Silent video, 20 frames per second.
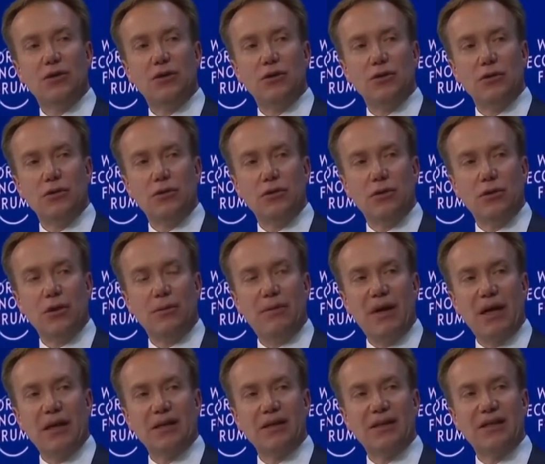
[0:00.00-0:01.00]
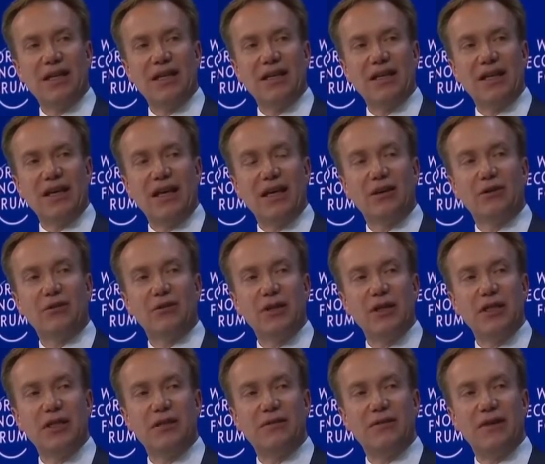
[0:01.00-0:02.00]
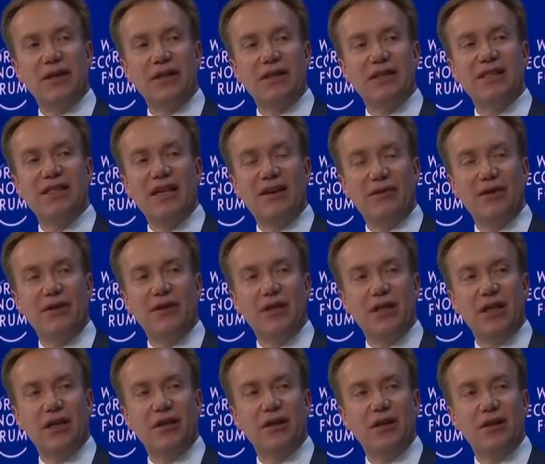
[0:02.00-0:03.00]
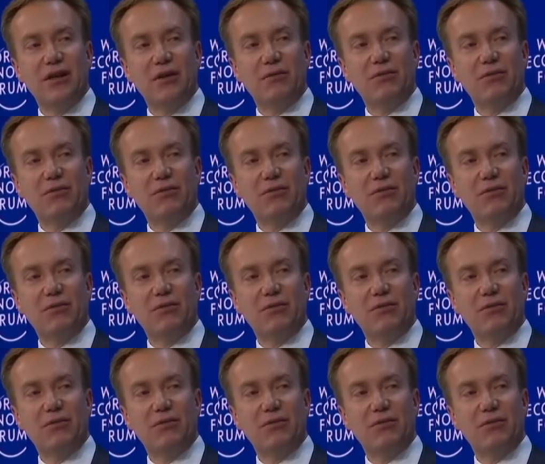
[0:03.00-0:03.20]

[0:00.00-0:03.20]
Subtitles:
to Pakistan increased with 70%.